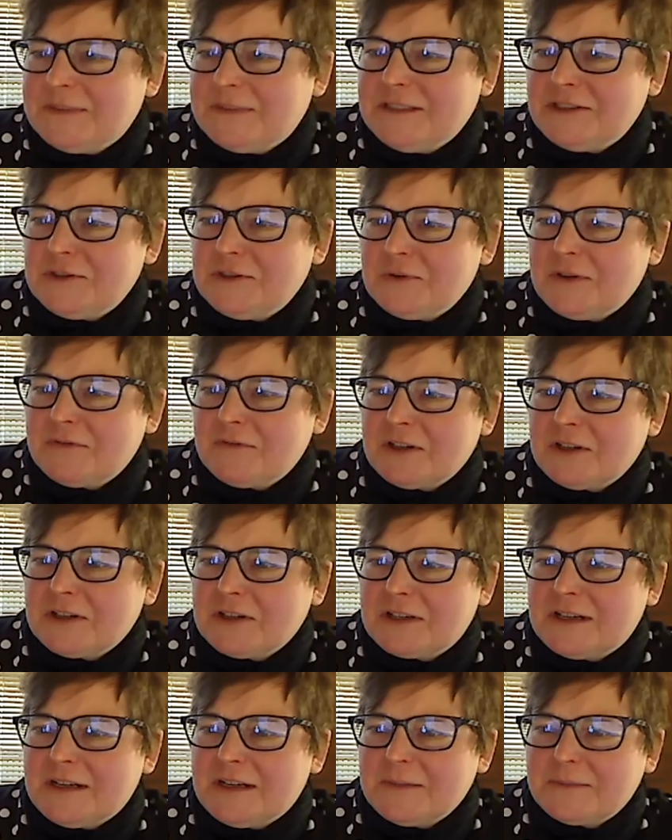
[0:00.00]
did you ever
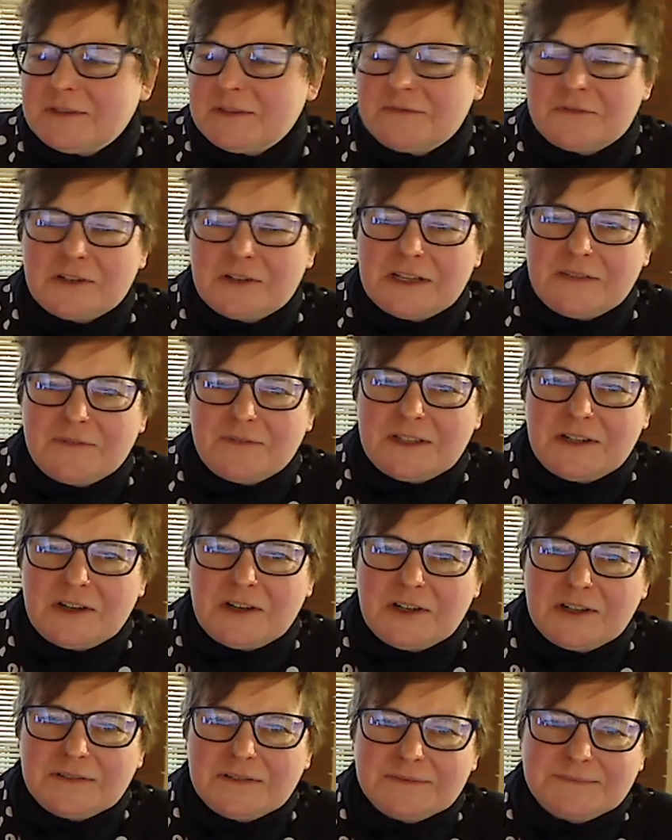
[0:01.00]
come to forgiving
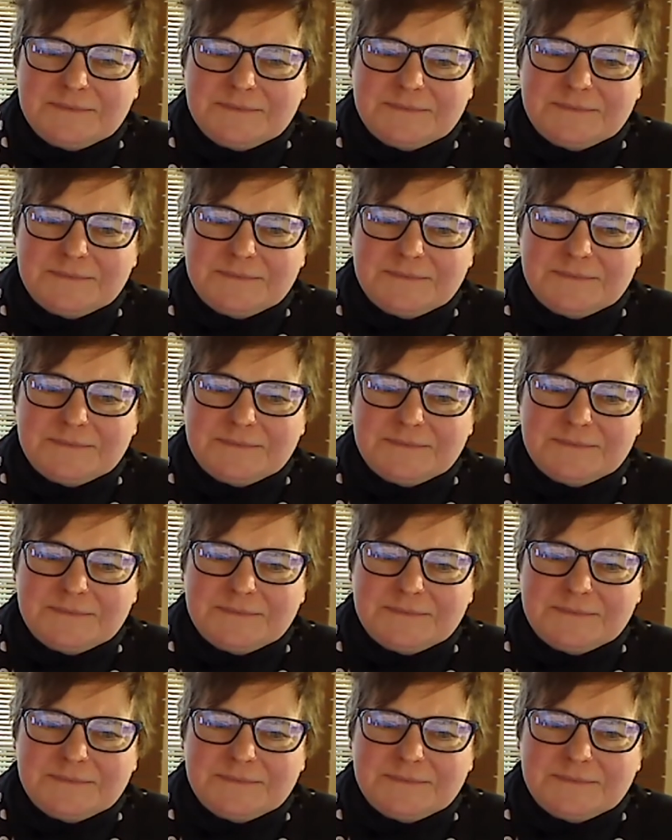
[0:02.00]
her?